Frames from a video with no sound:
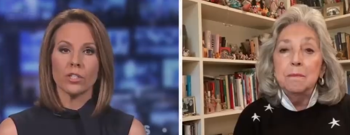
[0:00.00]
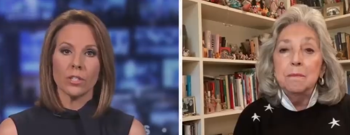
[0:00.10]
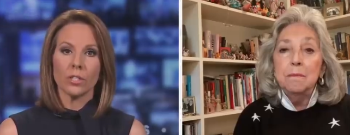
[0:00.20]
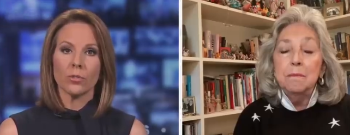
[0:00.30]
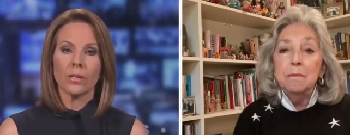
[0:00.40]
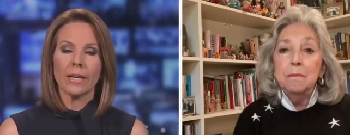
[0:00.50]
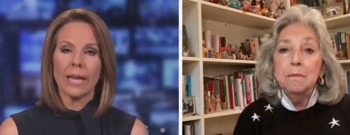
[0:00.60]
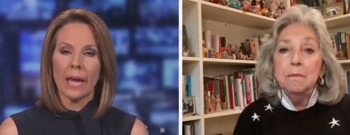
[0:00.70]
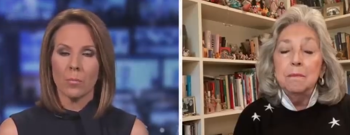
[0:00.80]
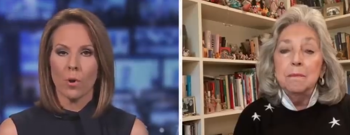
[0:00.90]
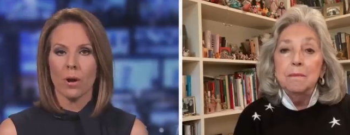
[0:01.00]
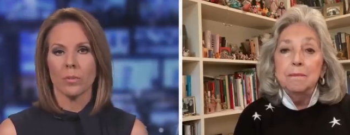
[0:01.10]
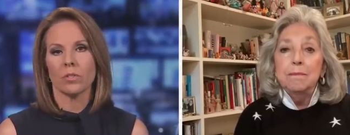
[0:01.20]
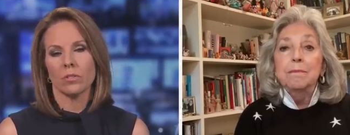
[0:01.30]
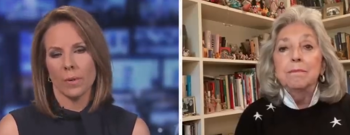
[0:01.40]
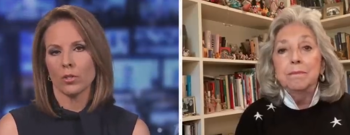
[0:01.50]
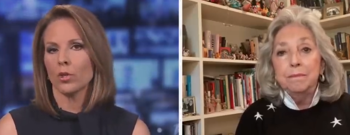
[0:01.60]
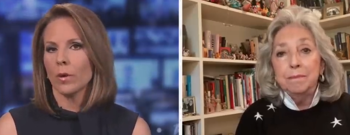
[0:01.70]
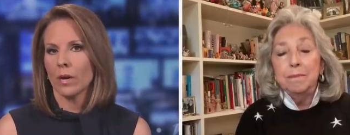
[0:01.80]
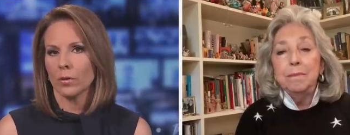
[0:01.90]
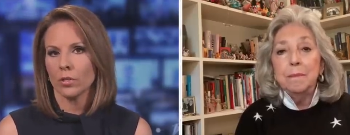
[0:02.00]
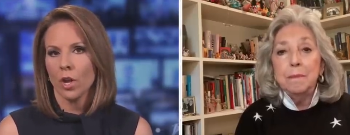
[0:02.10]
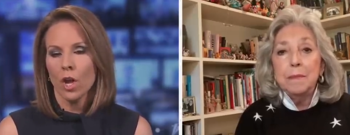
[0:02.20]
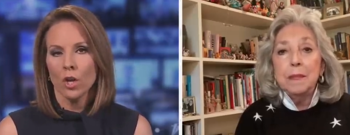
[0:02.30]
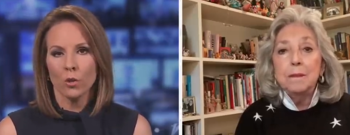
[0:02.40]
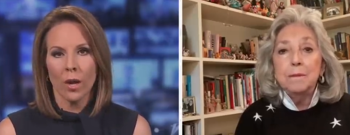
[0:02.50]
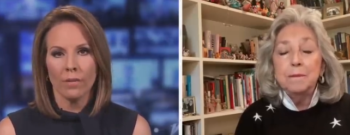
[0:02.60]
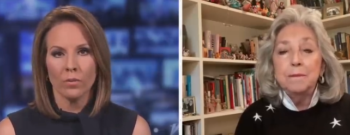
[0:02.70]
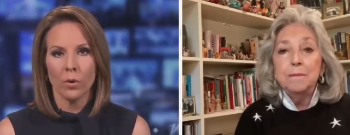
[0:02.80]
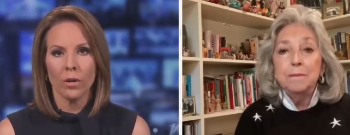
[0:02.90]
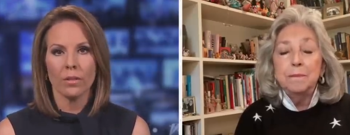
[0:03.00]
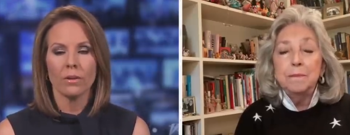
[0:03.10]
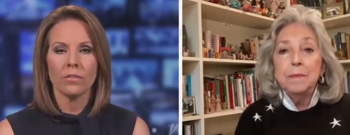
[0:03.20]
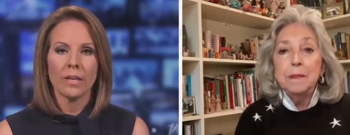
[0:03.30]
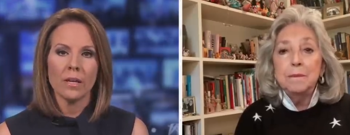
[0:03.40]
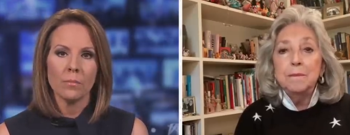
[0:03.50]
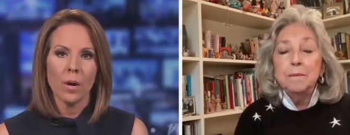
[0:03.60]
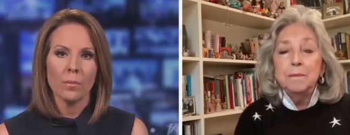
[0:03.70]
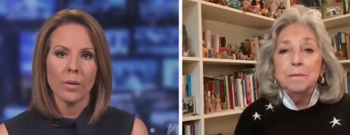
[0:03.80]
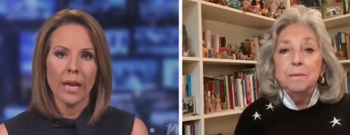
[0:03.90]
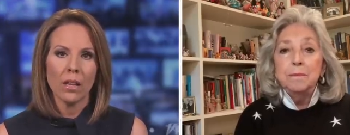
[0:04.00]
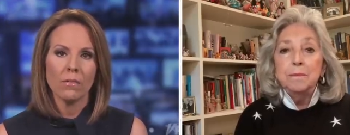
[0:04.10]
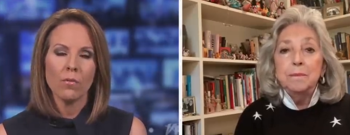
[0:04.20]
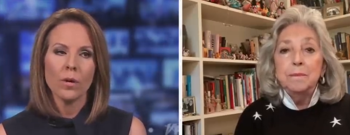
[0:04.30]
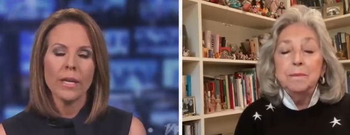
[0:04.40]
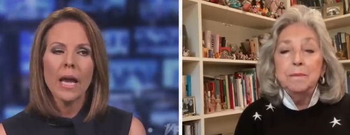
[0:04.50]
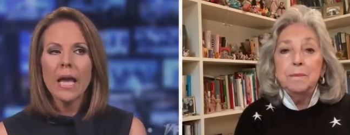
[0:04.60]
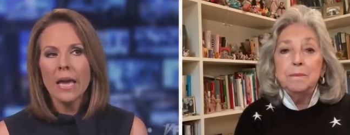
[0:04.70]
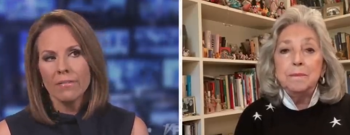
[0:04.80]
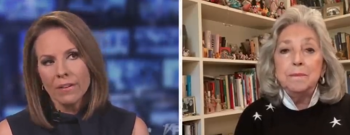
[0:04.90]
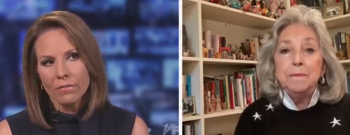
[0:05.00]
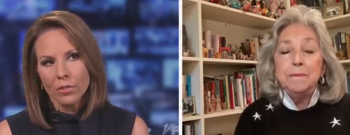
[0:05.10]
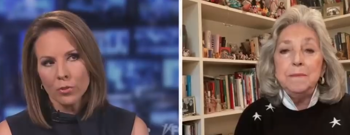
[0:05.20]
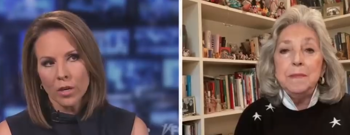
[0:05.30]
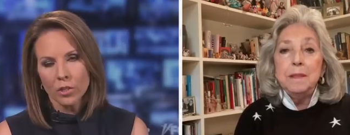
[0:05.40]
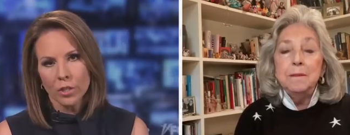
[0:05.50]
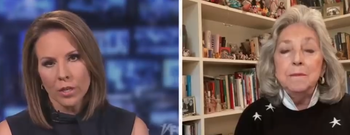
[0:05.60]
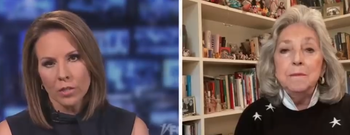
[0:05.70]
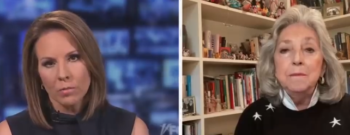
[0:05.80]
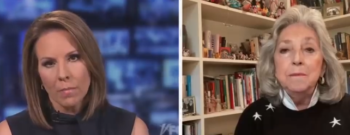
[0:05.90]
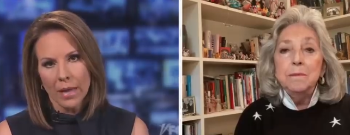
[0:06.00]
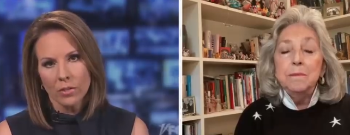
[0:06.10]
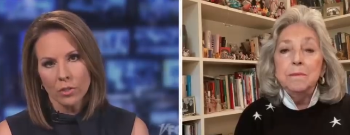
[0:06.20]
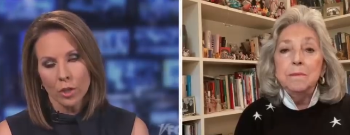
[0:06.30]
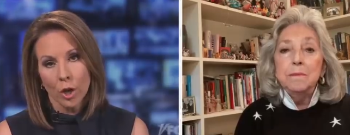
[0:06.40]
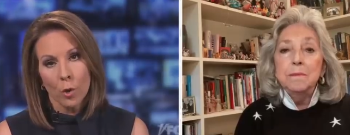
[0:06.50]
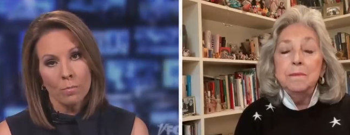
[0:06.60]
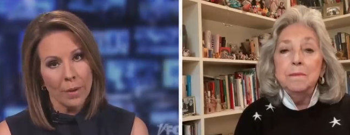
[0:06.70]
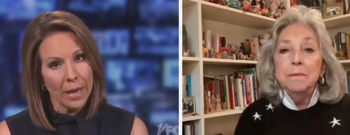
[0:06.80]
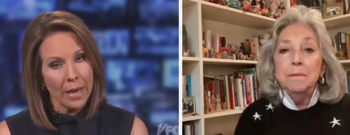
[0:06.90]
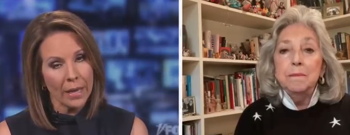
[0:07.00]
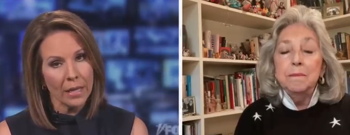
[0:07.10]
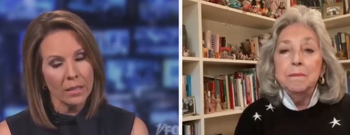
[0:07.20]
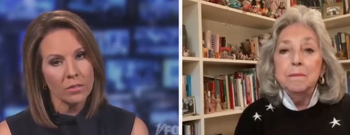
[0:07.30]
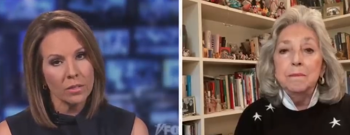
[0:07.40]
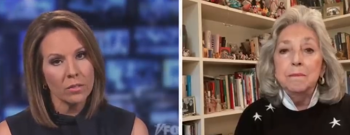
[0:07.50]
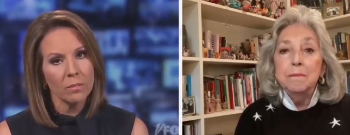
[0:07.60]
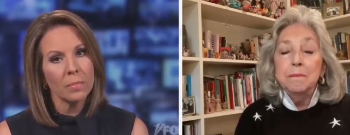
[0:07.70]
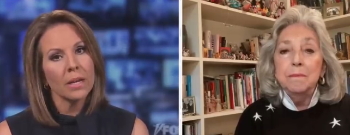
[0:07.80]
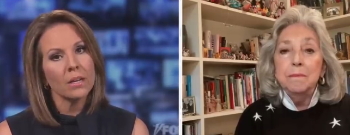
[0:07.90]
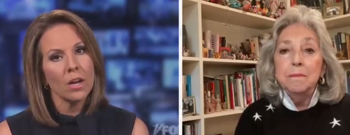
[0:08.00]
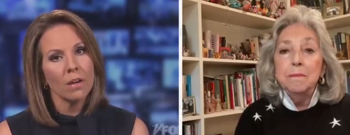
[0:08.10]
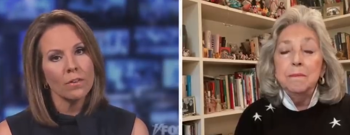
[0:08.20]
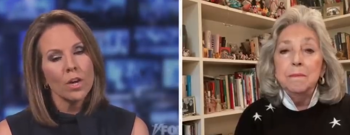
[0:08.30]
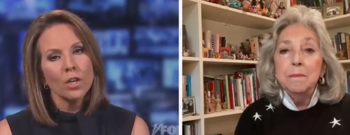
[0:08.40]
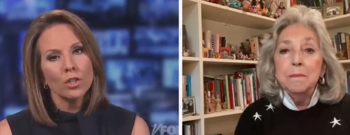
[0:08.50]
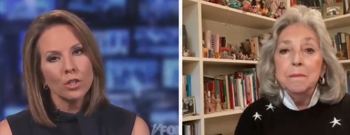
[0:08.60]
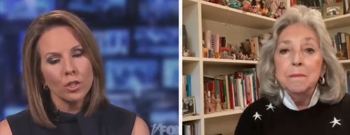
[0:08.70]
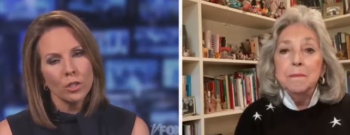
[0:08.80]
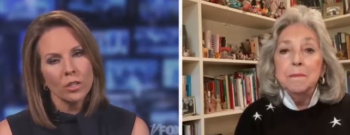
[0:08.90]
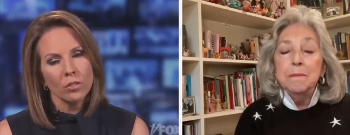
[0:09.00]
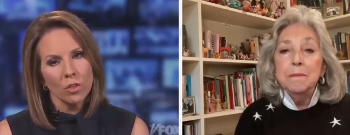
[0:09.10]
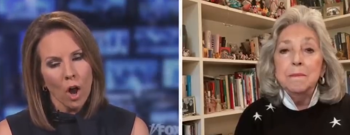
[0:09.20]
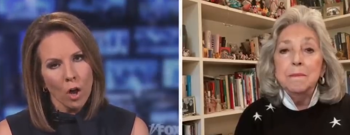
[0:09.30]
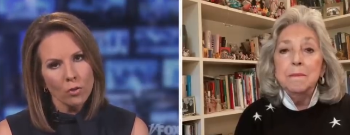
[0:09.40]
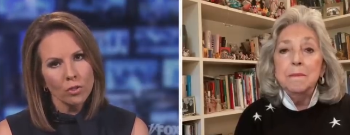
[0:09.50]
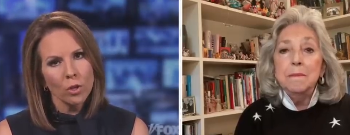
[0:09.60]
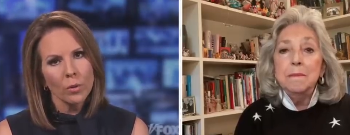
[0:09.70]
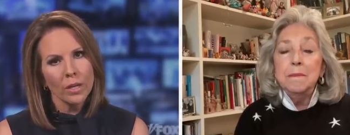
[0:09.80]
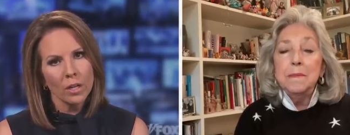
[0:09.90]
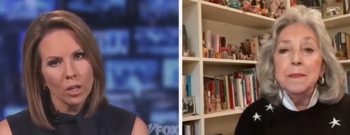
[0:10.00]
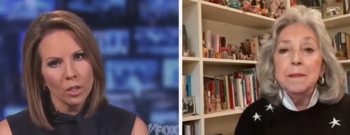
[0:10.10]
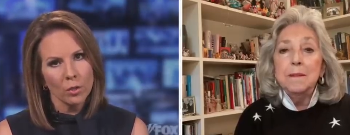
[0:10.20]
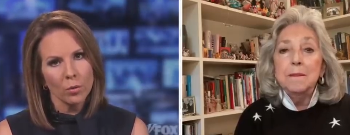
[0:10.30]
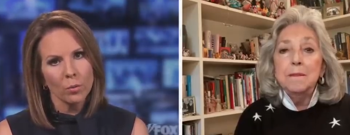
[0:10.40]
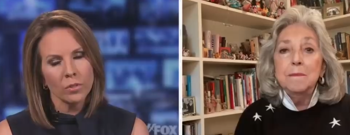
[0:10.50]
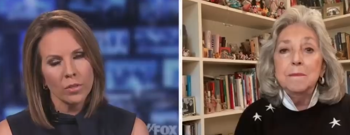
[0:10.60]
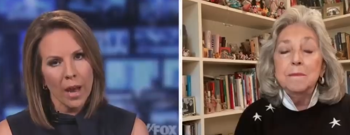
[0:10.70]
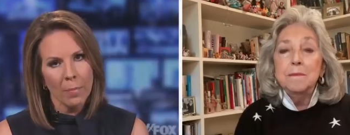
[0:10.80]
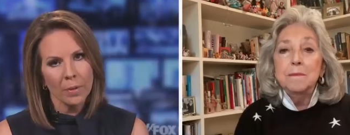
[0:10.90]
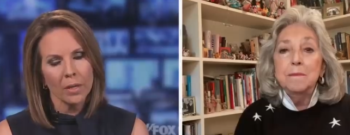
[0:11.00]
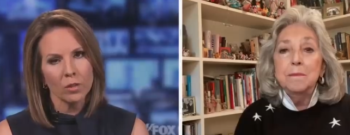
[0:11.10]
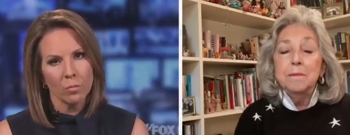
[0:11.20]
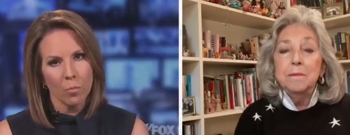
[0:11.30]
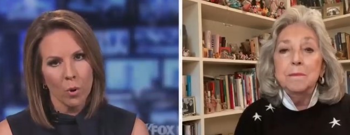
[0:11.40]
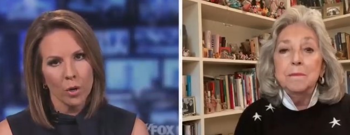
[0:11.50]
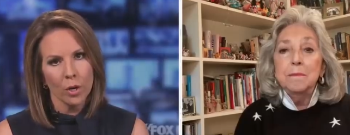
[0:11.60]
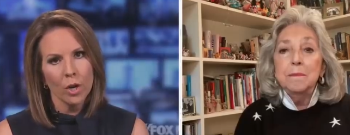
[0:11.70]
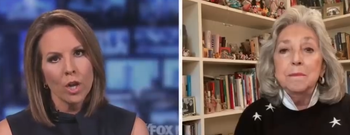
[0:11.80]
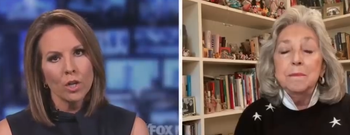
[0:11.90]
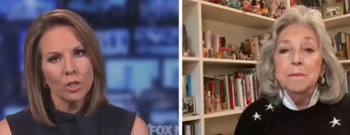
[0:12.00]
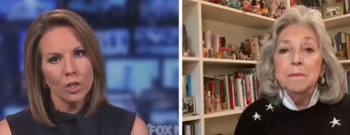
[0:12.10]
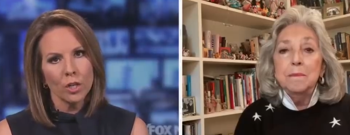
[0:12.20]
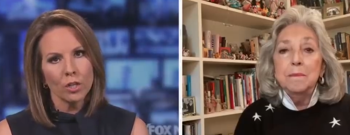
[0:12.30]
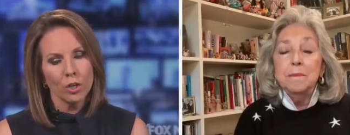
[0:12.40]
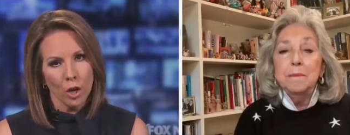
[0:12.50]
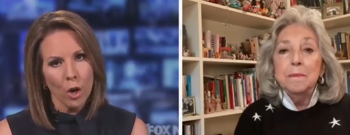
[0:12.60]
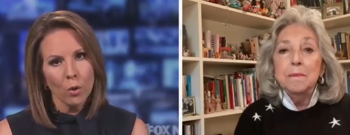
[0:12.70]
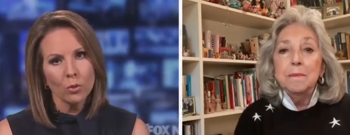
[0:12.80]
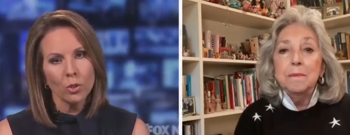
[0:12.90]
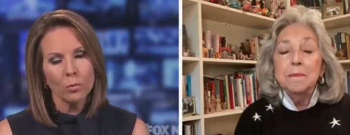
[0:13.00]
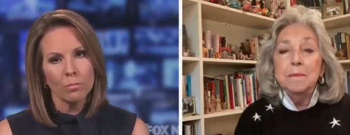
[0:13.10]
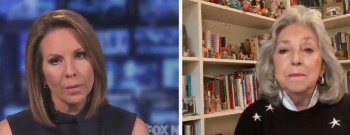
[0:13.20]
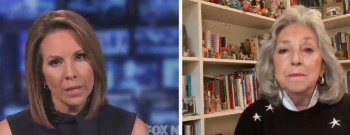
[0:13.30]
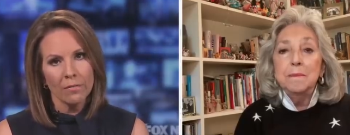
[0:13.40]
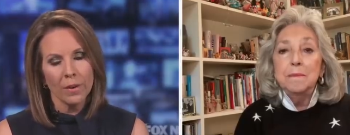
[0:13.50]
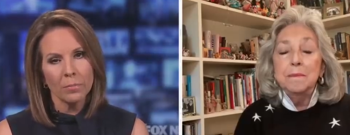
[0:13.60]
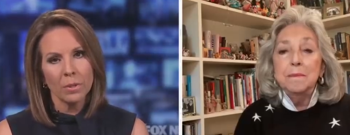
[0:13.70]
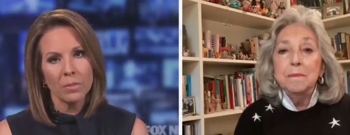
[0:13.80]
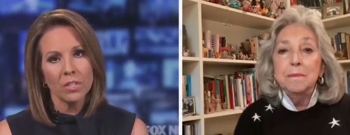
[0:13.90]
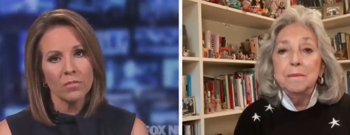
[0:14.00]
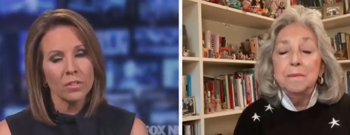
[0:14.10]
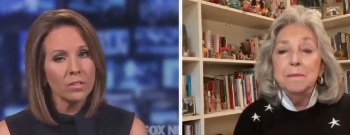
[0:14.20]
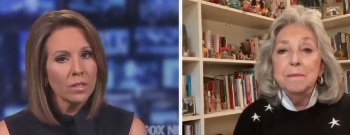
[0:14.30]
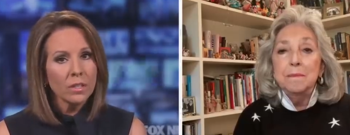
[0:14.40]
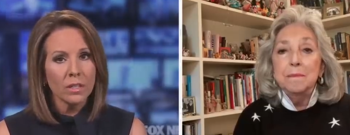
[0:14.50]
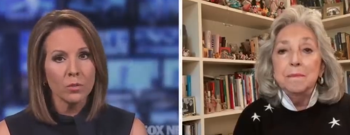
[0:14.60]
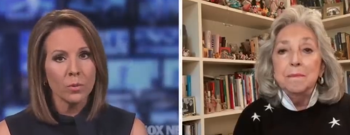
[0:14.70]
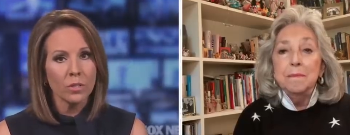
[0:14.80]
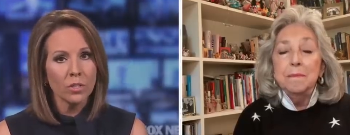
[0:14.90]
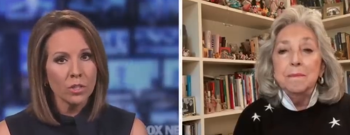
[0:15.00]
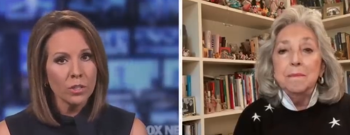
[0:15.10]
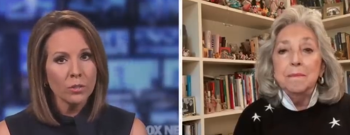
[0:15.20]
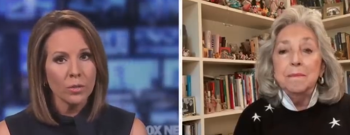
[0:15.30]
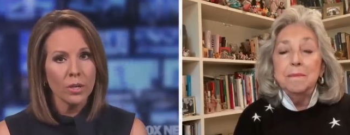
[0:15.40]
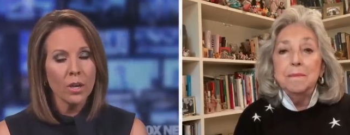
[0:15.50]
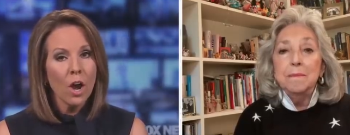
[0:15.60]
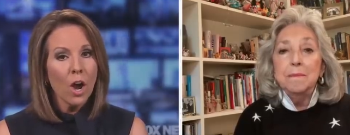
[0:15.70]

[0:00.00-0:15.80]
Speaker 1: children at Camp Roberts. This is about 2 hours' drive north of Santa Barbara, California. If infrastructure is meant to go big, and this isn't big enough, should this also include what's happening at the border? Should it go to beef up some of these facilities where these children